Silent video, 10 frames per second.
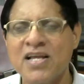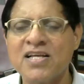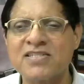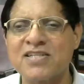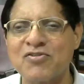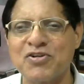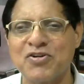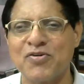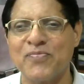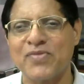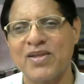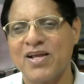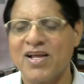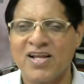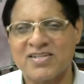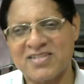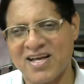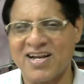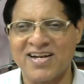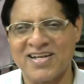Yes, how do you know?
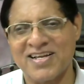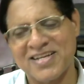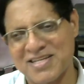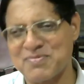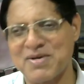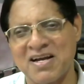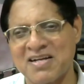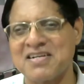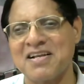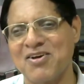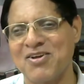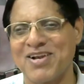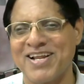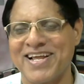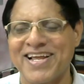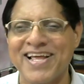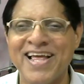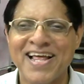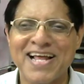Sir, he's my uncle only.